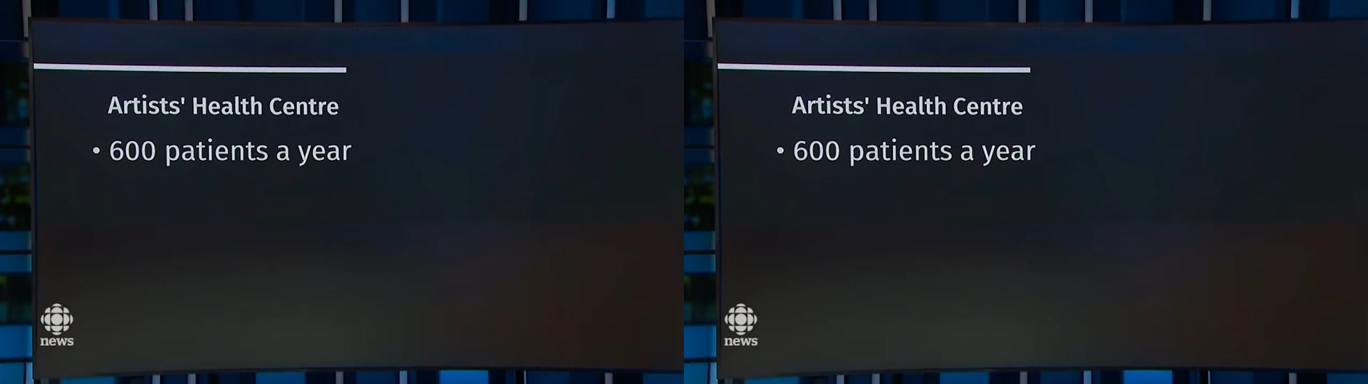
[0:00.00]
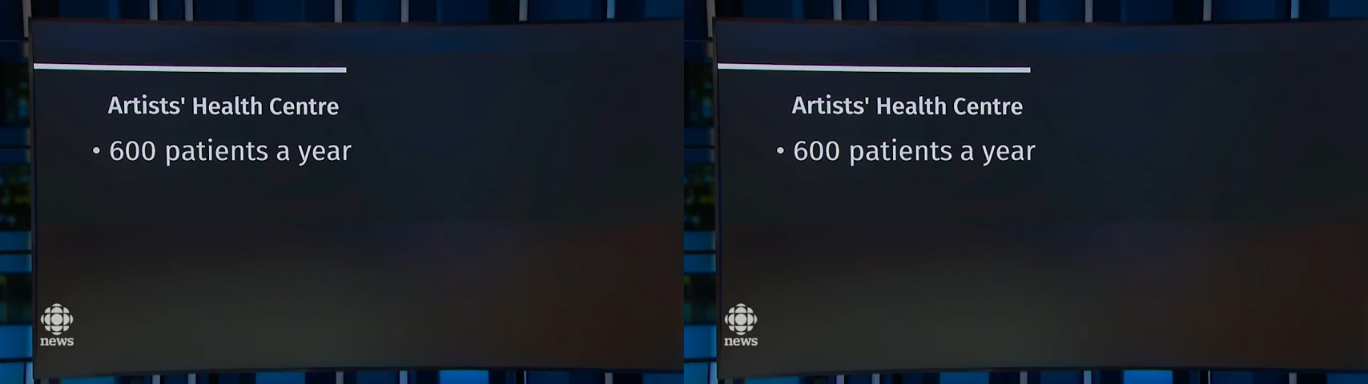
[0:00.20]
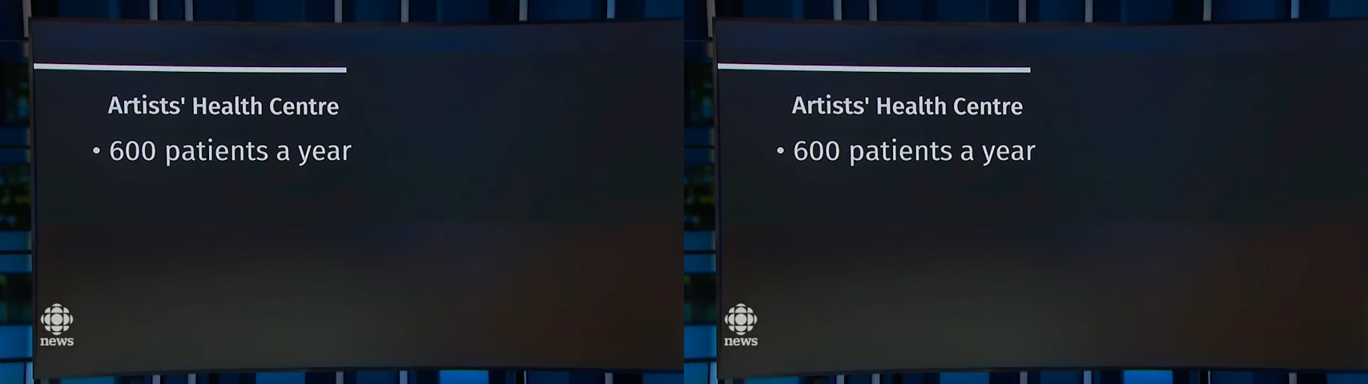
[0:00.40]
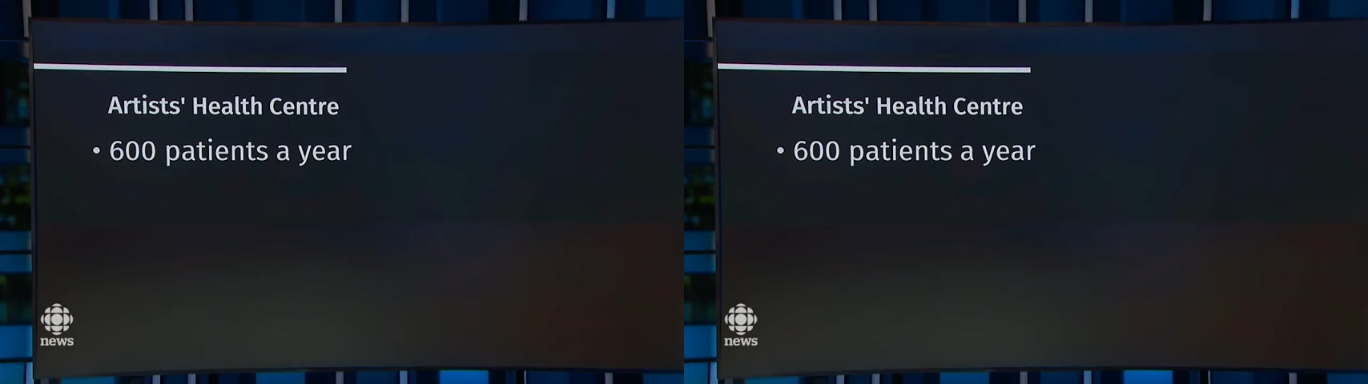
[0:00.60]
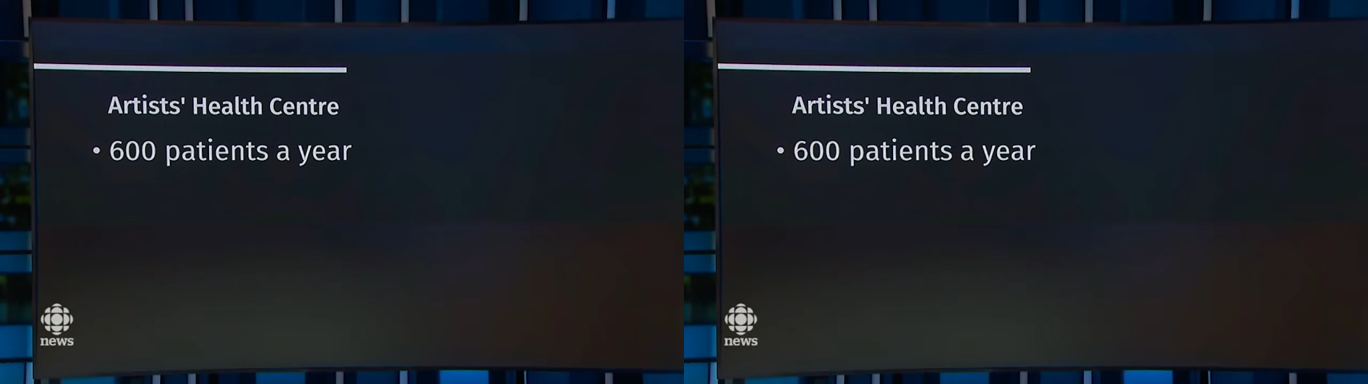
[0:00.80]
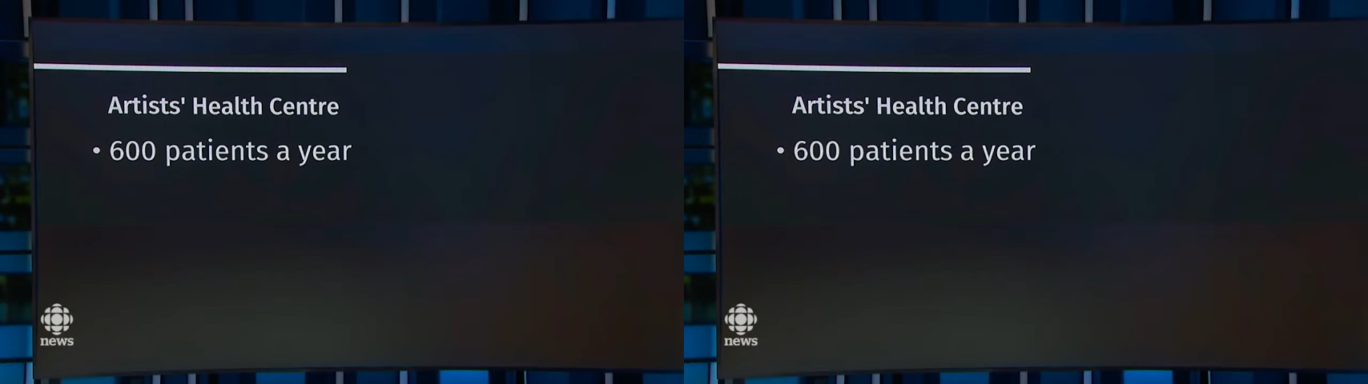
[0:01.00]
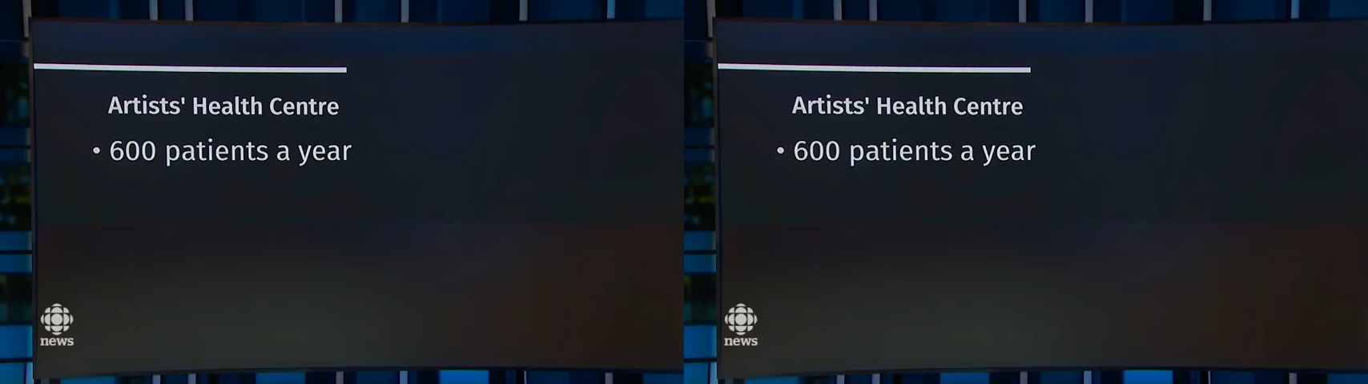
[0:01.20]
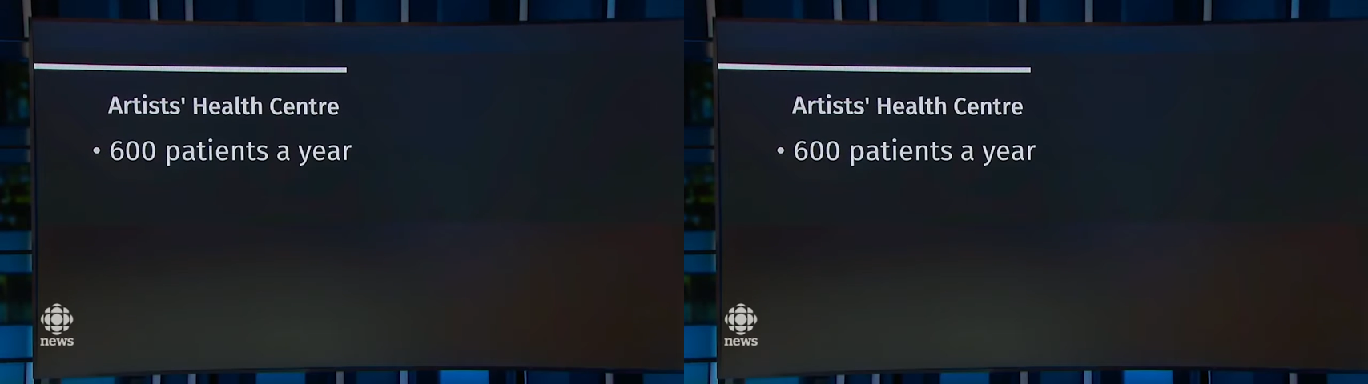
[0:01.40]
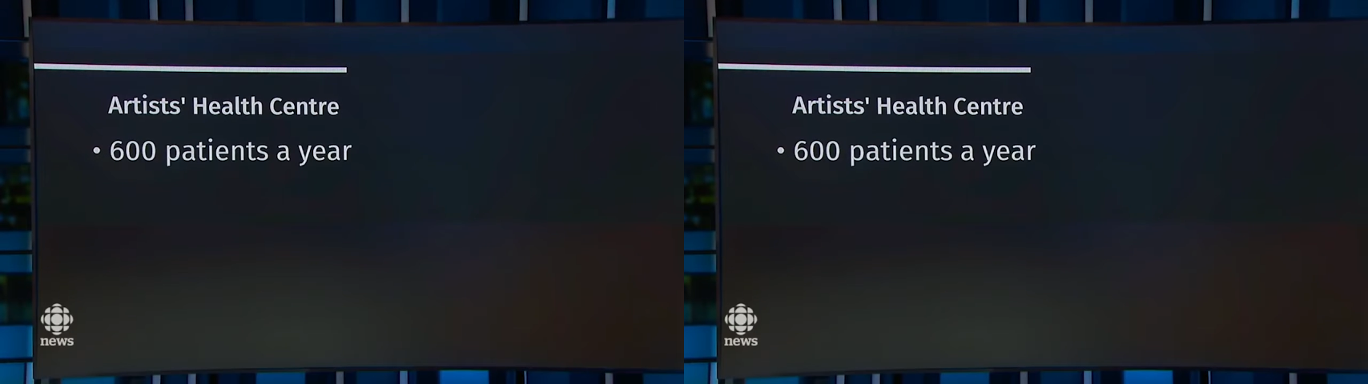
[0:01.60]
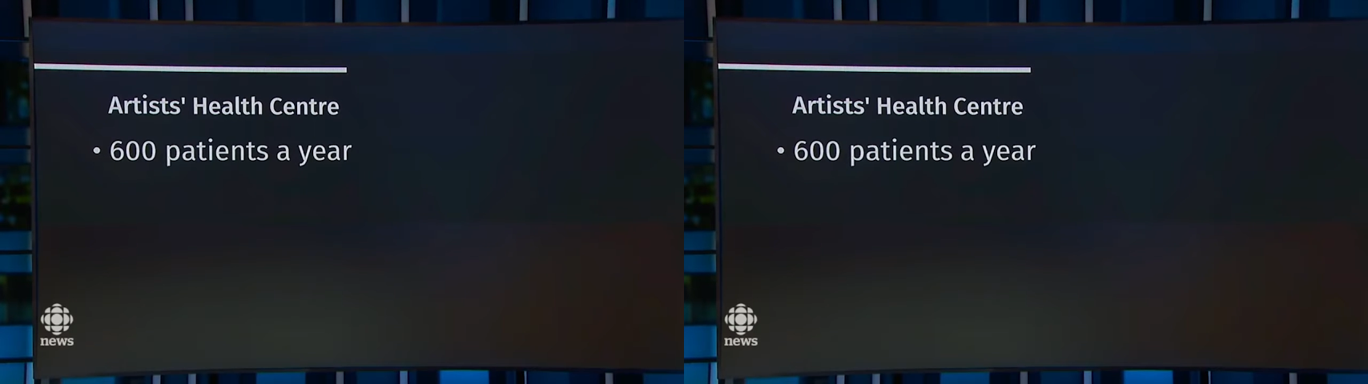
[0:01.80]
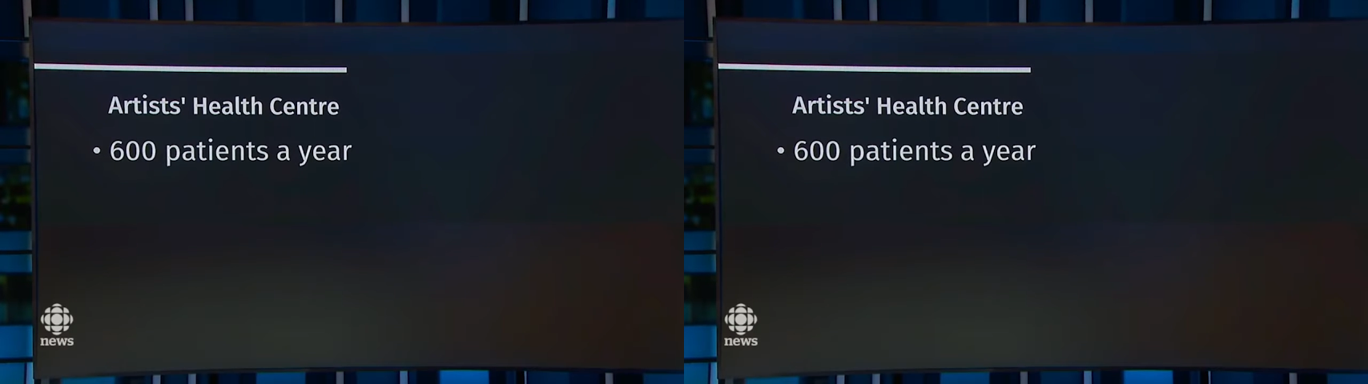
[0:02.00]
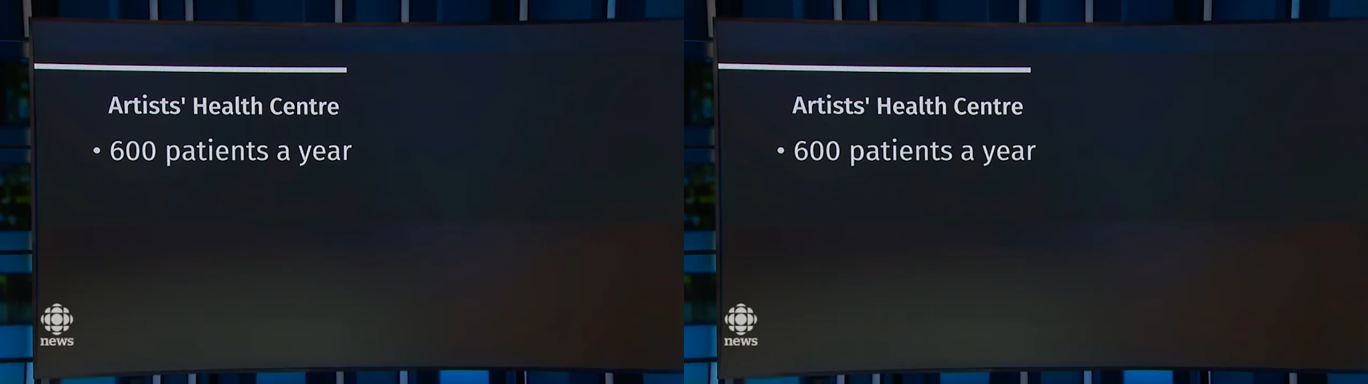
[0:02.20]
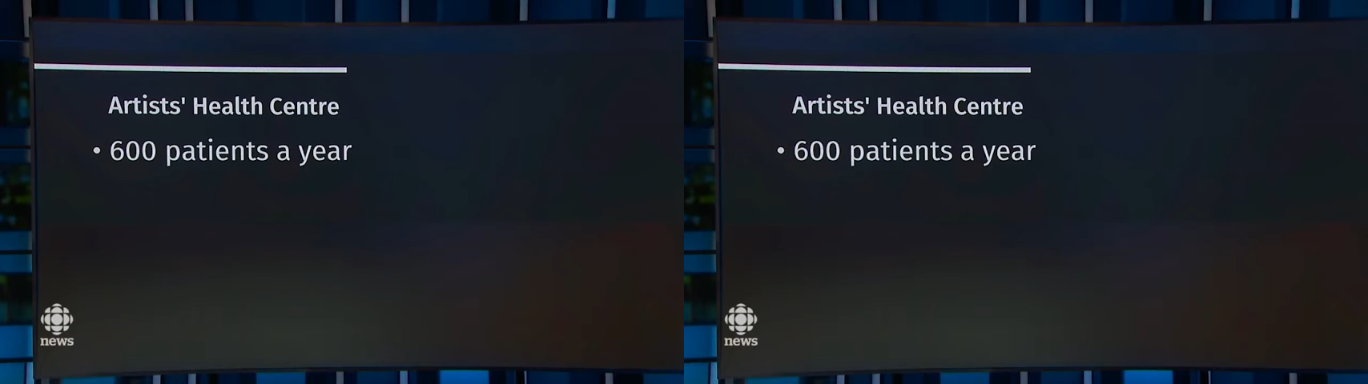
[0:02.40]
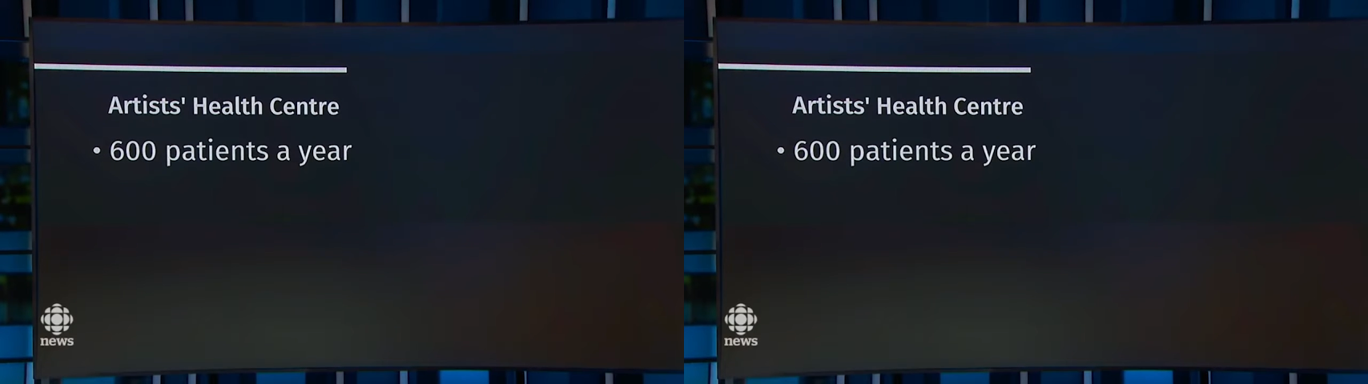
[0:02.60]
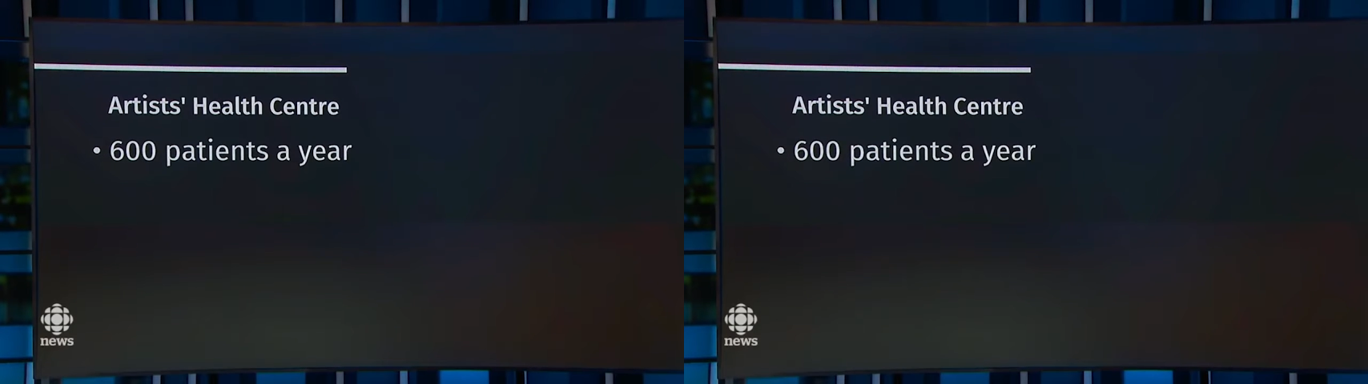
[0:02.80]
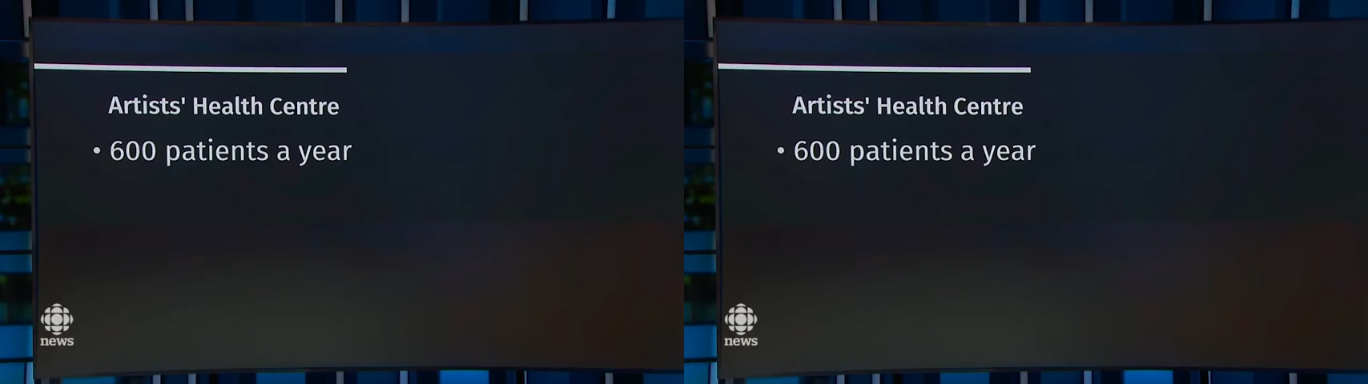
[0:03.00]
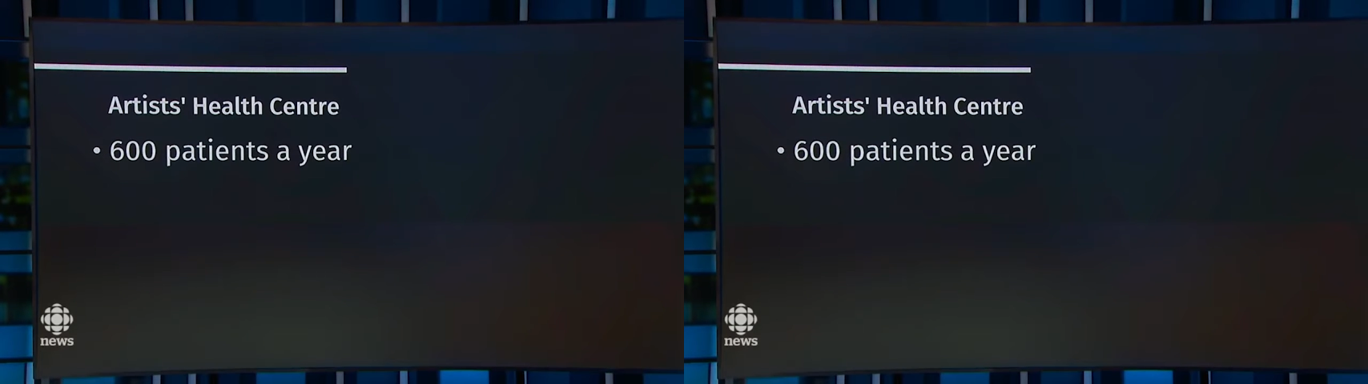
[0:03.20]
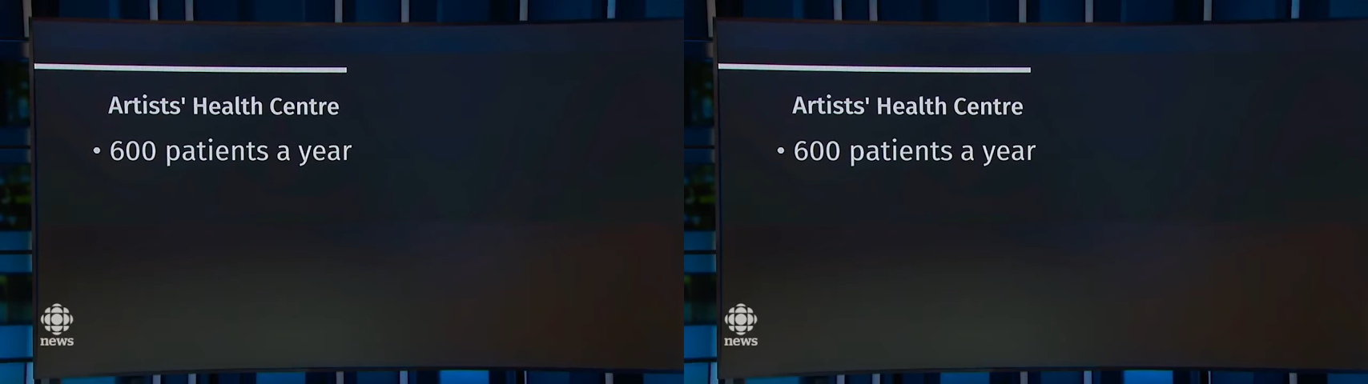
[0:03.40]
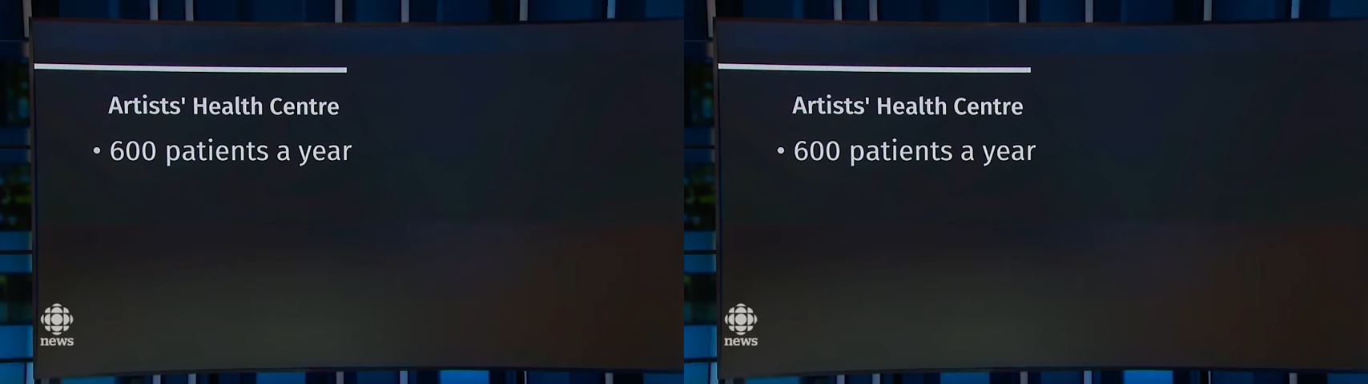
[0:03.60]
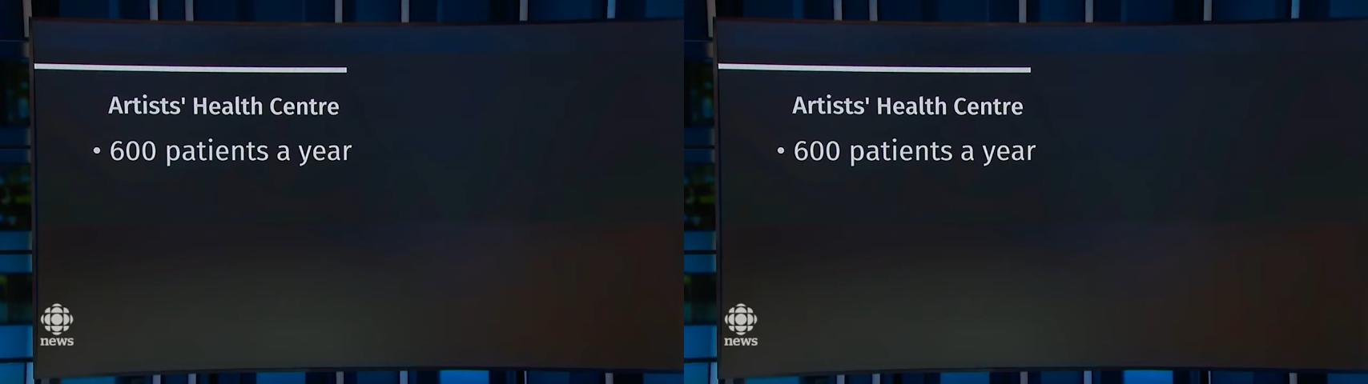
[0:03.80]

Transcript: (no speaker visible)